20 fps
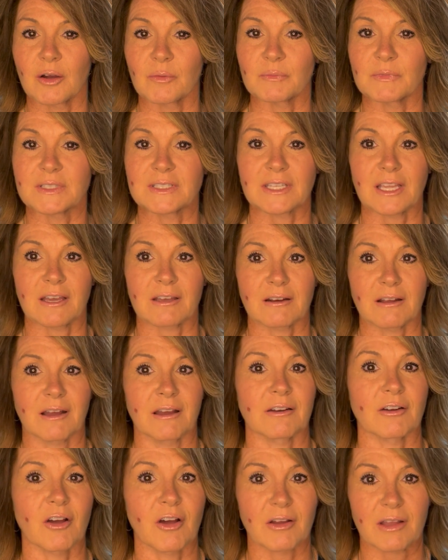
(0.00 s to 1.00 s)
sat
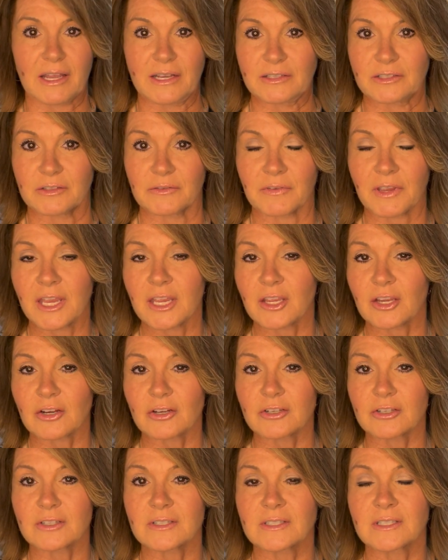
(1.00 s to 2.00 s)
on all kinds of
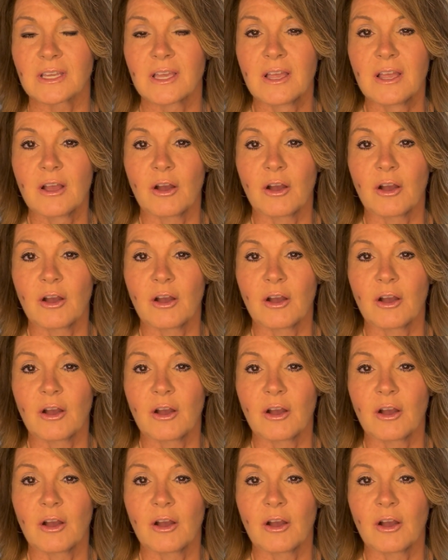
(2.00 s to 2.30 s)
acres,